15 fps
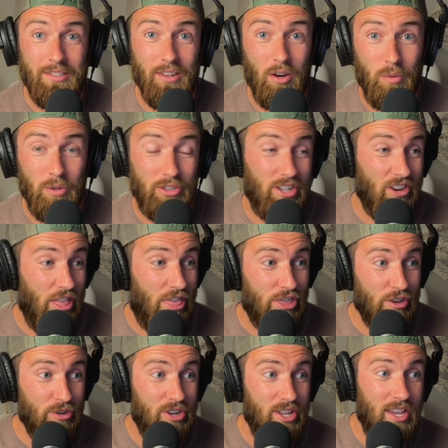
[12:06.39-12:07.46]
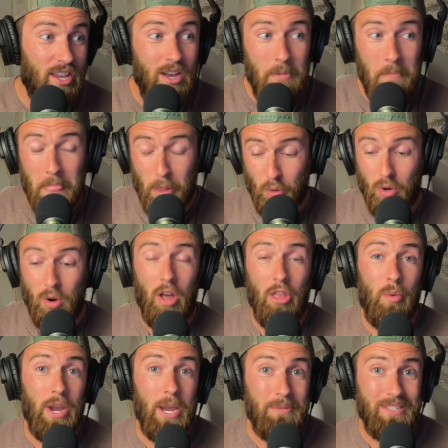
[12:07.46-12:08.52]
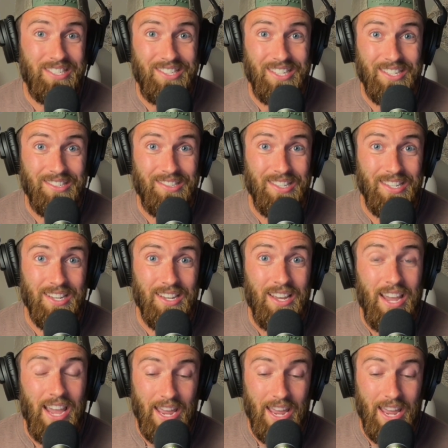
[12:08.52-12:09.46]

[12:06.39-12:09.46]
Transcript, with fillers: So we'll start at thirty, we'll go all the way up to sixty